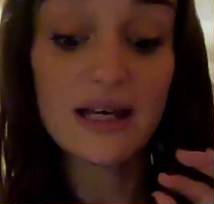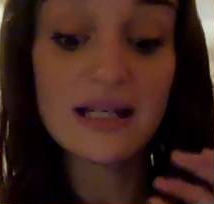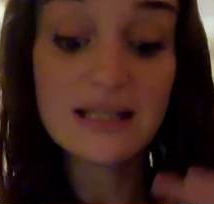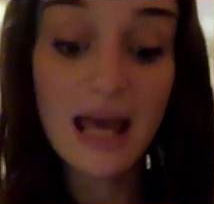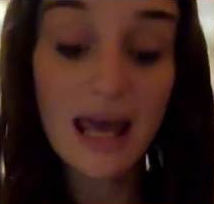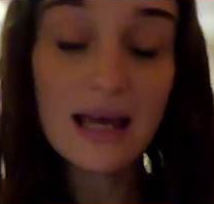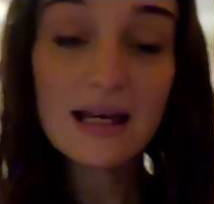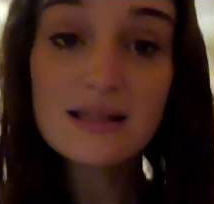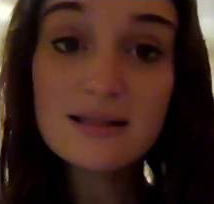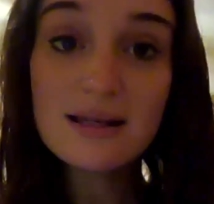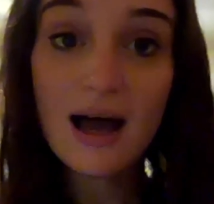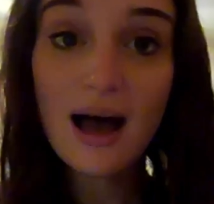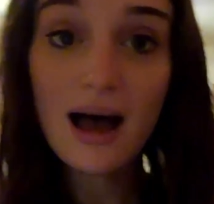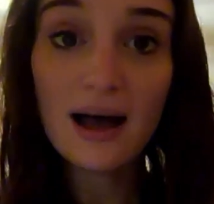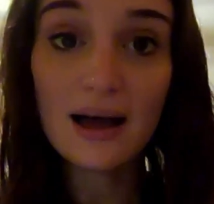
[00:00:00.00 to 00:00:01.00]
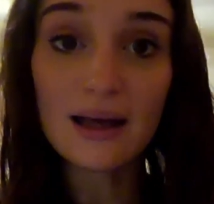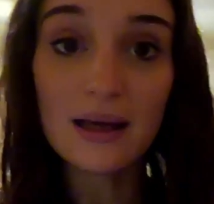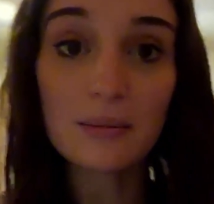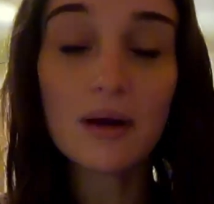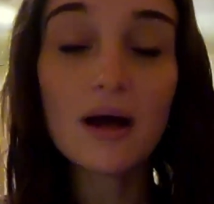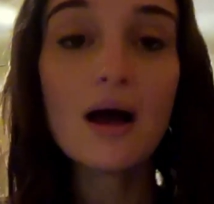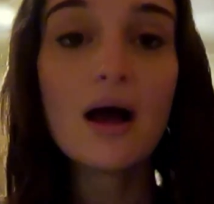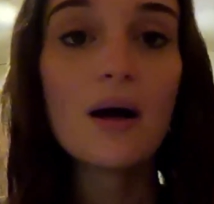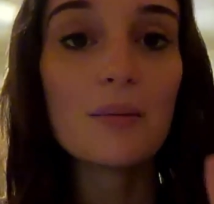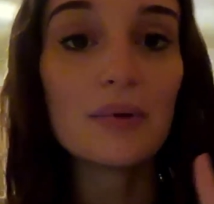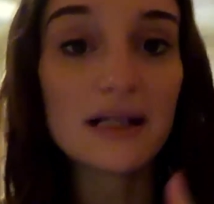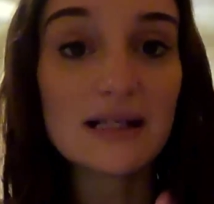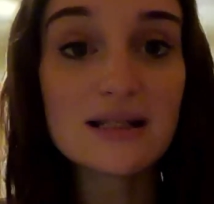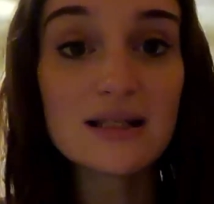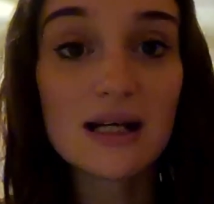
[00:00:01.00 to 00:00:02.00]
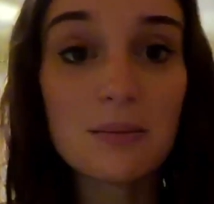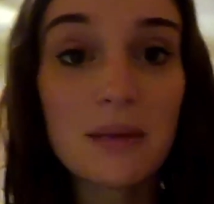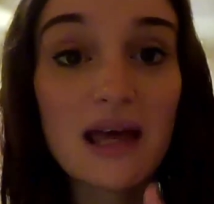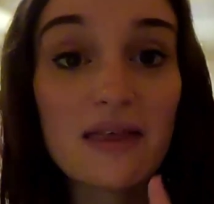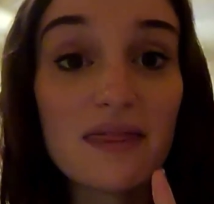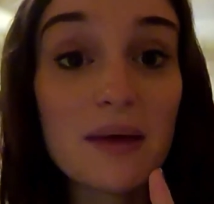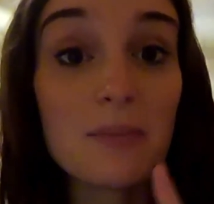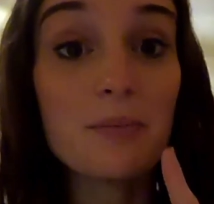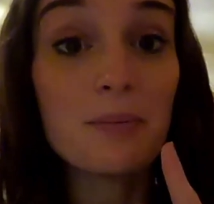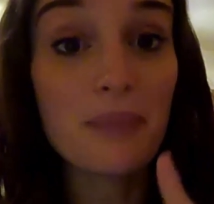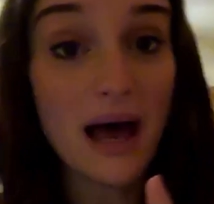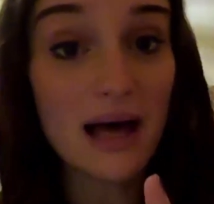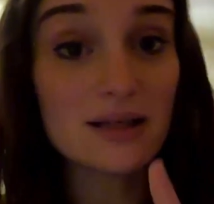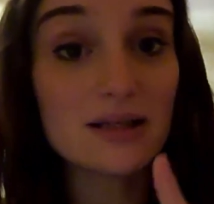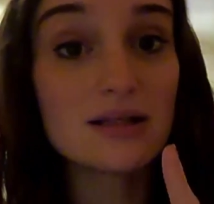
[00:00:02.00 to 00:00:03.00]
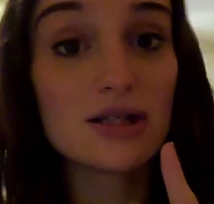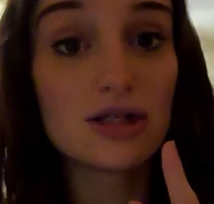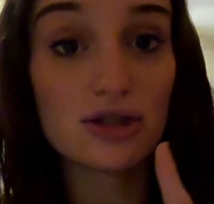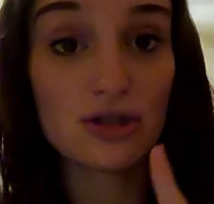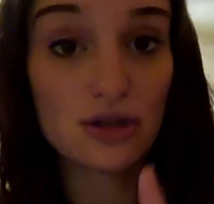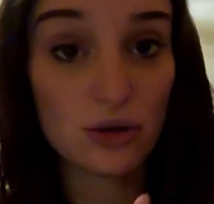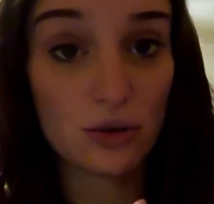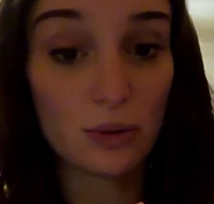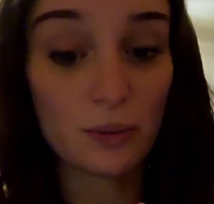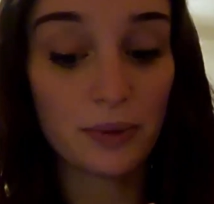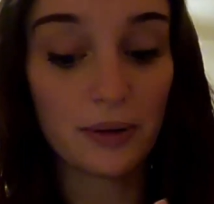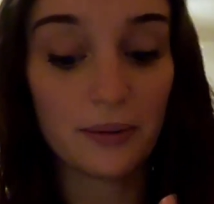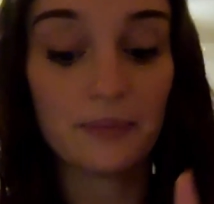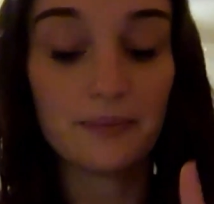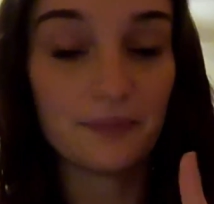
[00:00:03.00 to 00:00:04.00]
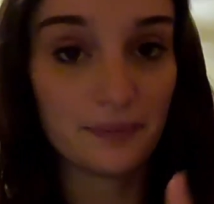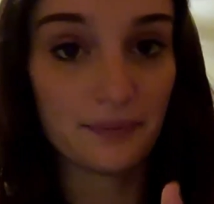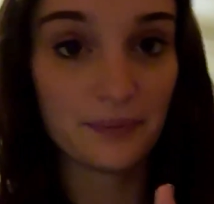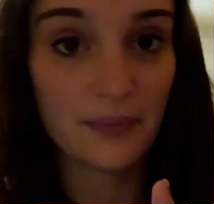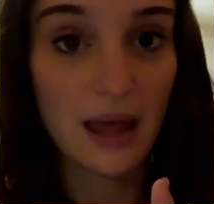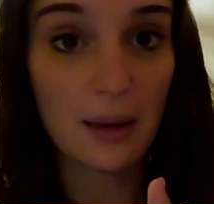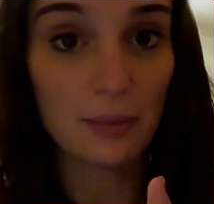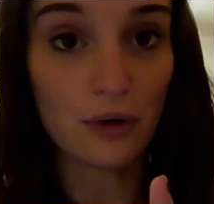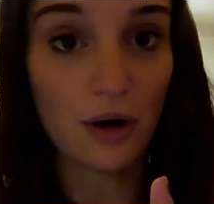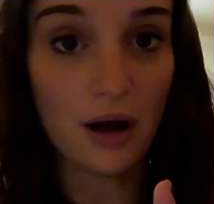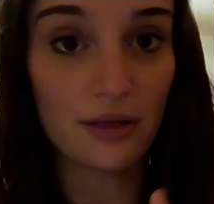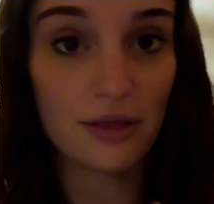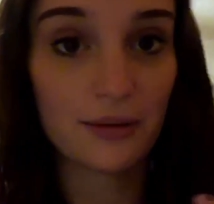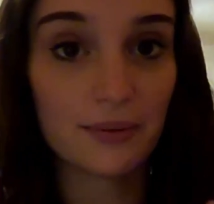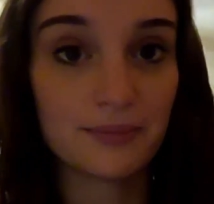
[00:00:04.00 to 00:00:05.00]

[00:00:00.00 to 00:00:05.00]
It takes time, but it is going to make the best soup and broth.